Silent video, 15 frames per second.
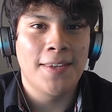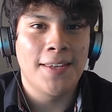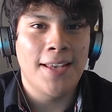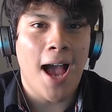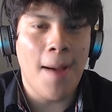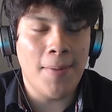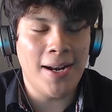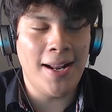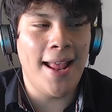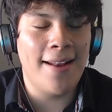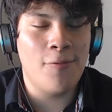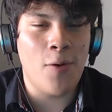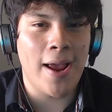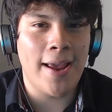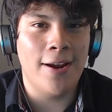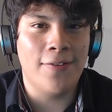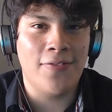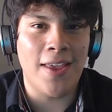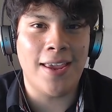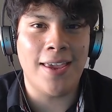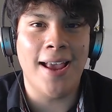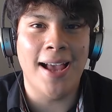I'm gonna end it right here.
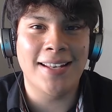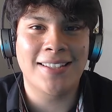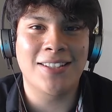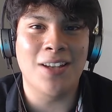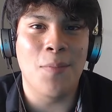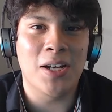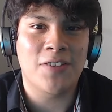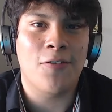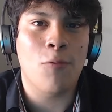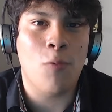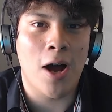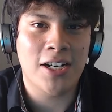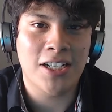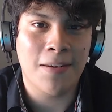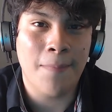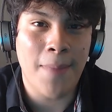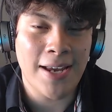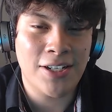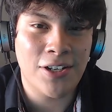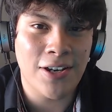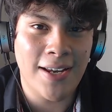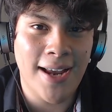Thank you guys so much for watching. Make
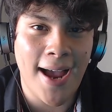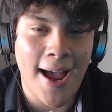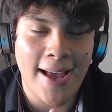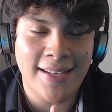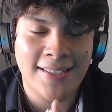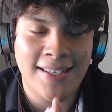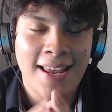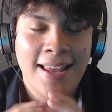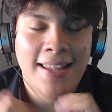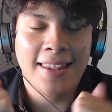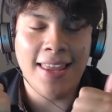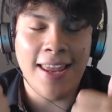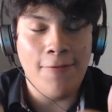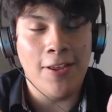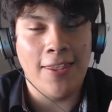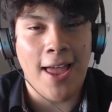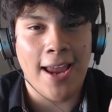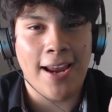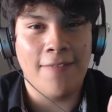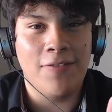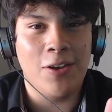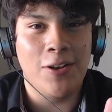sure you guys leave a
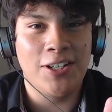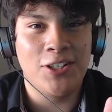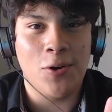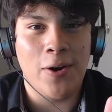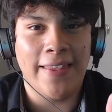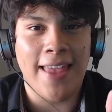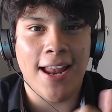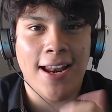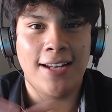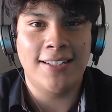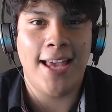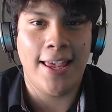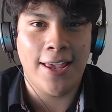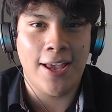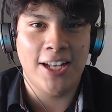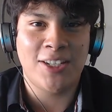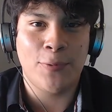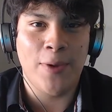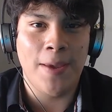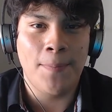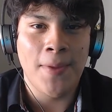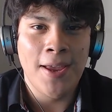like if you enjoyed that Inteleon
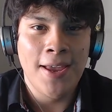sweep.